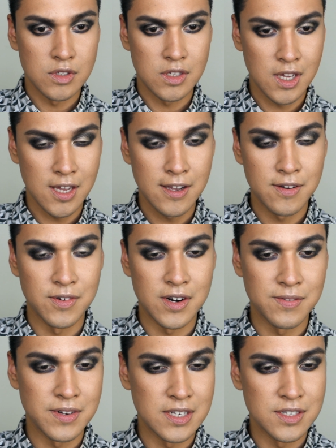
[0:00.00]
Okay, and what
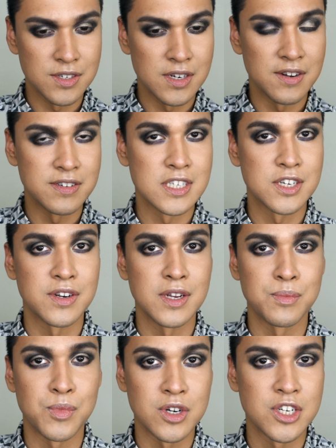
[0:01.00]
I'm going to do now is
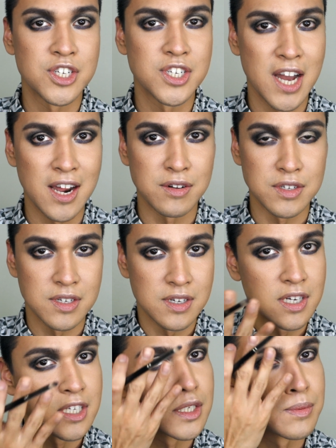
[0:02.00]
create more shadows. So I'm
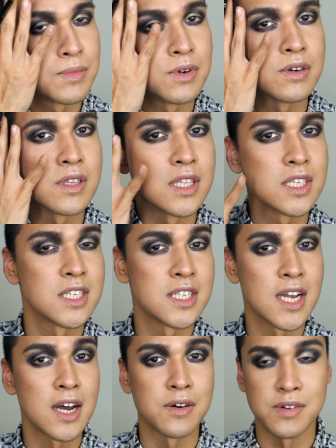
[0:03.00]
going to smoke this
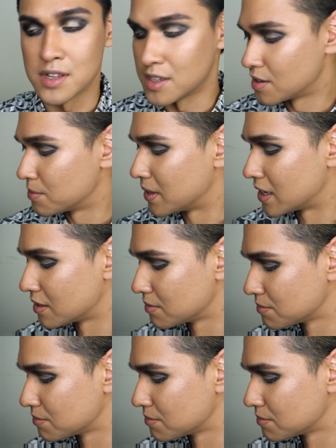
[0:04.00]
down a little bit.